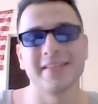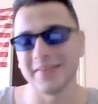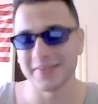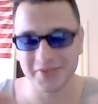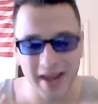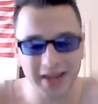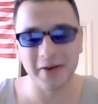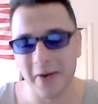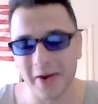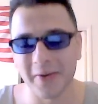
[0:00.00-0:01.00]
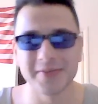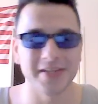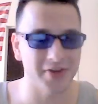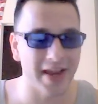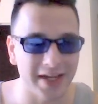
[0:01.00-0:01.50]
So Dragon Herbs, a
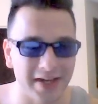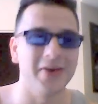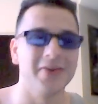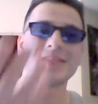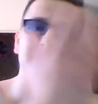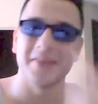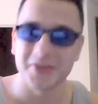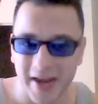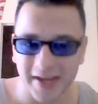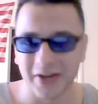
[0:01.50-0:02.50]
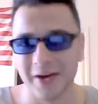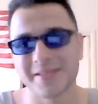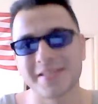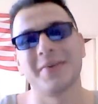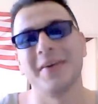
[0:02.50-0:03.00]
dragon goes to the Dragon
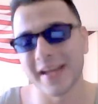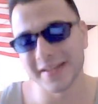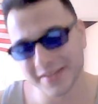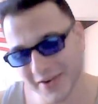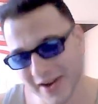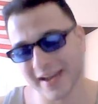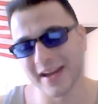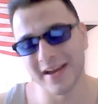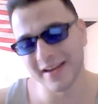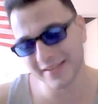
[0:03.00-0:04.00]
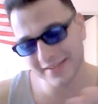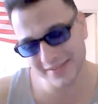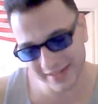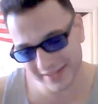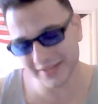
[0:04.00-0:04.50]
Herbs store to get the
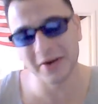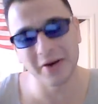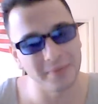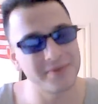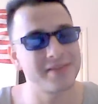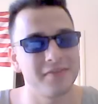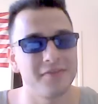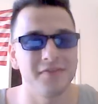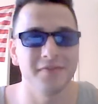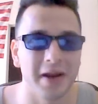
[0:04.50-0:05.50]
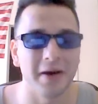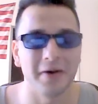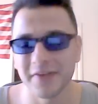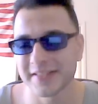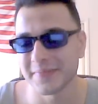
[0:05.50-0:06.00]
to get the herbs to
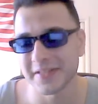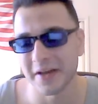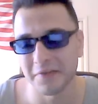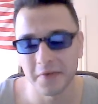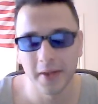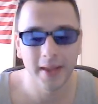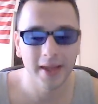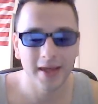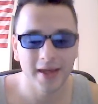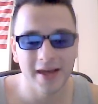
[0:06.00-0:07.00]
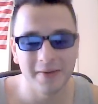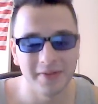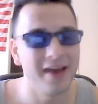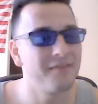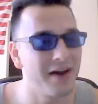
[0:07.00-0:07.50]
fix himself.
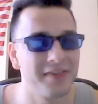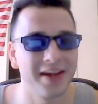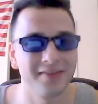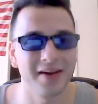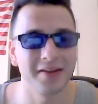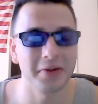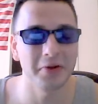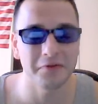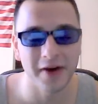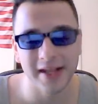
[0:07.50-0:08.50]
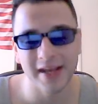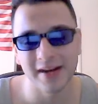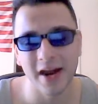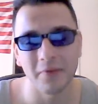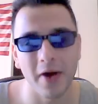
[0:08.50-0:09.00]
But I found that a little funny
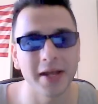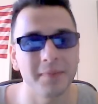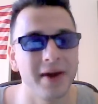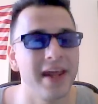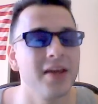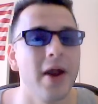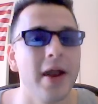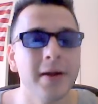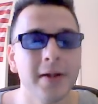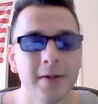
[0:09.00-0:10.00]
and ironic. But anyway.